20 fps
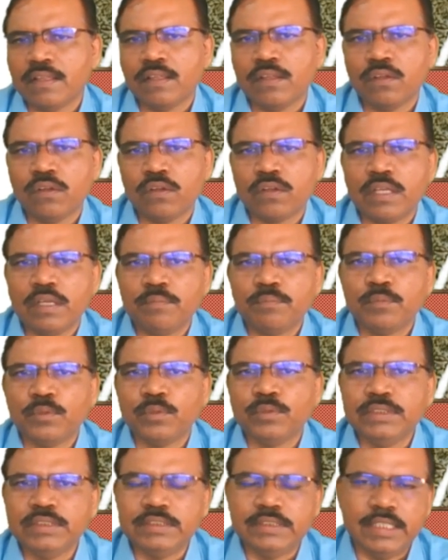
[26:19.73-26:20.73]
Okay,
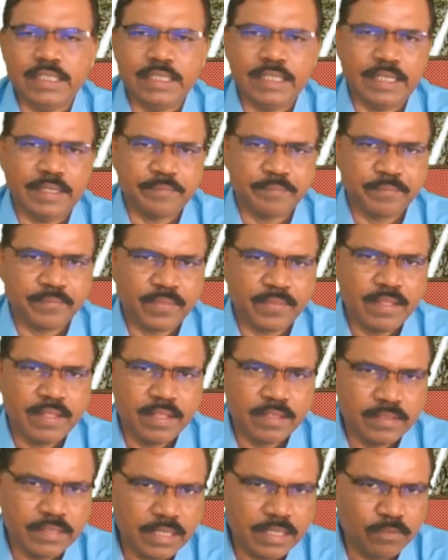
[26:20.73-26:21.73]
position A.
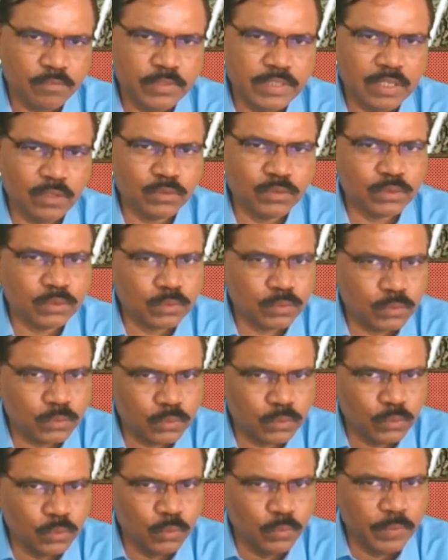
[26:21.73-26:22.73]
Then we have
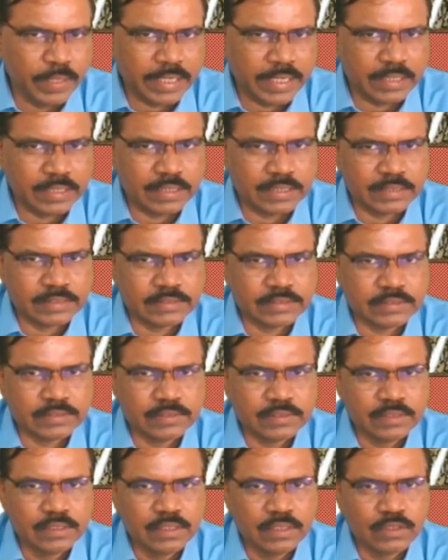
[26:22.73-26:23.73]
two vectors.
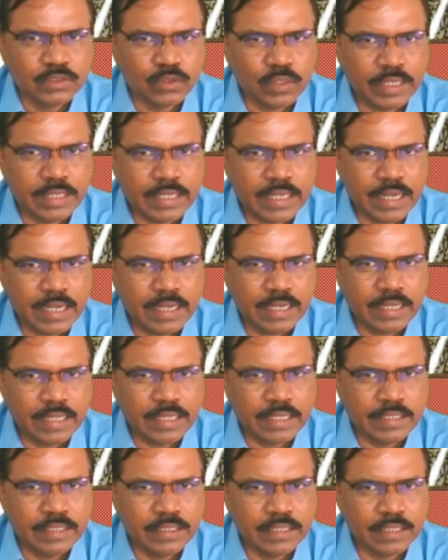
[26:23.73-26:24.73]
So I can
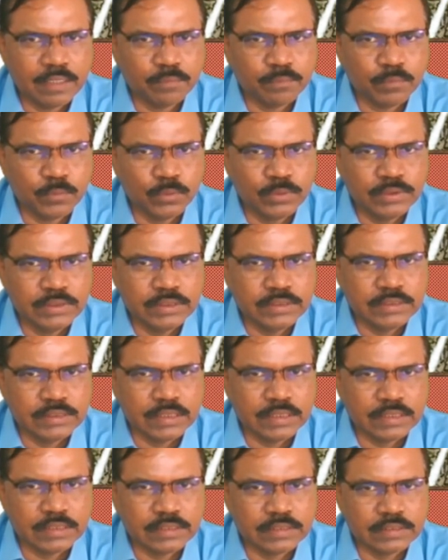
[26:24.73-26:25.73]
take here
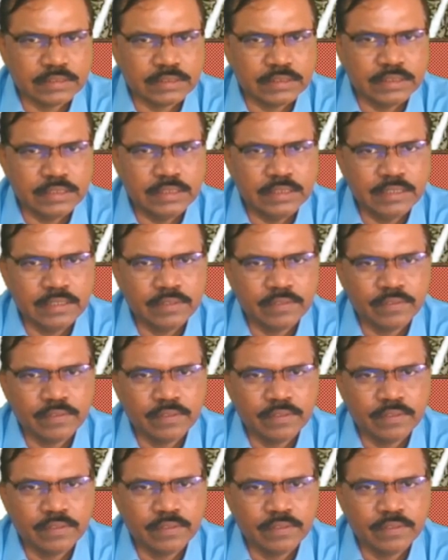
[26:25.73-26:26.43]
position C.